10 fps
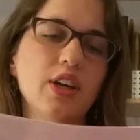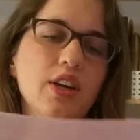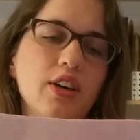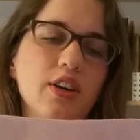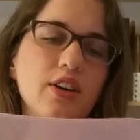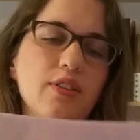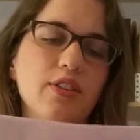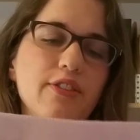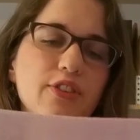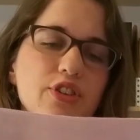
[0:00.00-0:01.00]

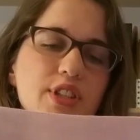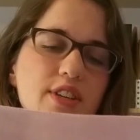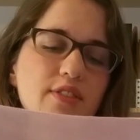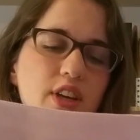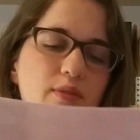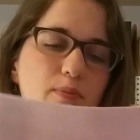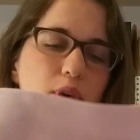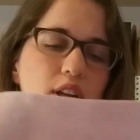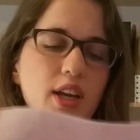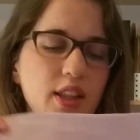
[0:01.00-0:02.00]
the first evening,
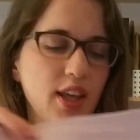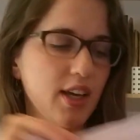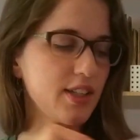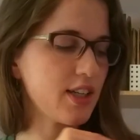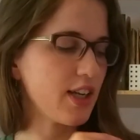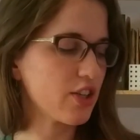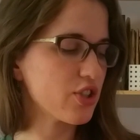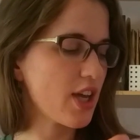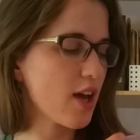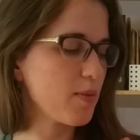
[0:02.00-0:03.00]
but that didn't
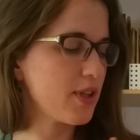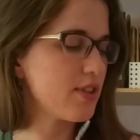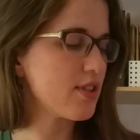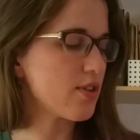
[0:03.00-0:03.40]
actually happen,